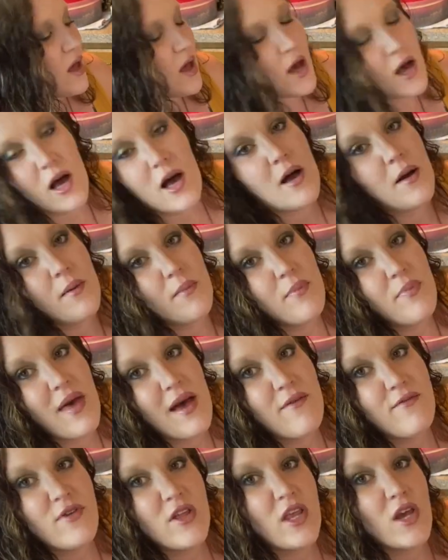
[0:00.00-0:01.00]

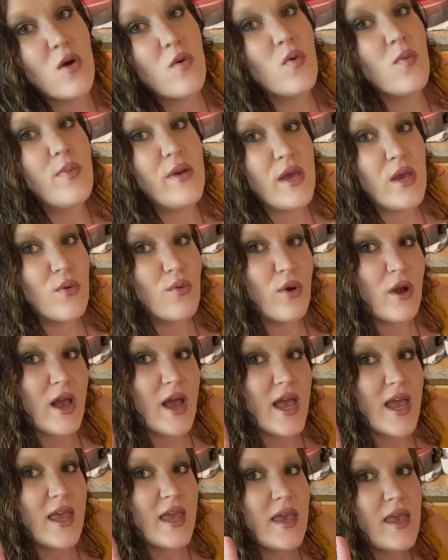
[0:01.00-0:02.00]
That video will be
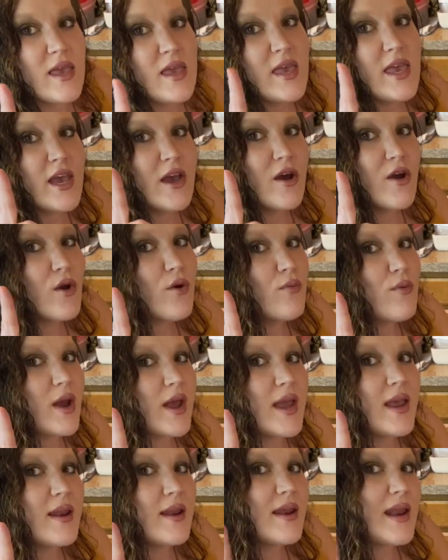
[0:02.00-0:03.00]
right here,
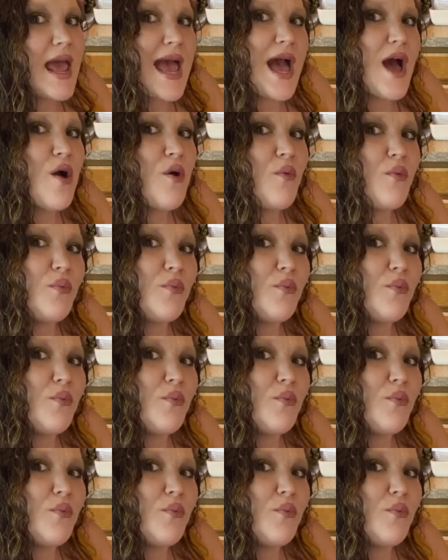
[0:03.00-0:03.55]
right now.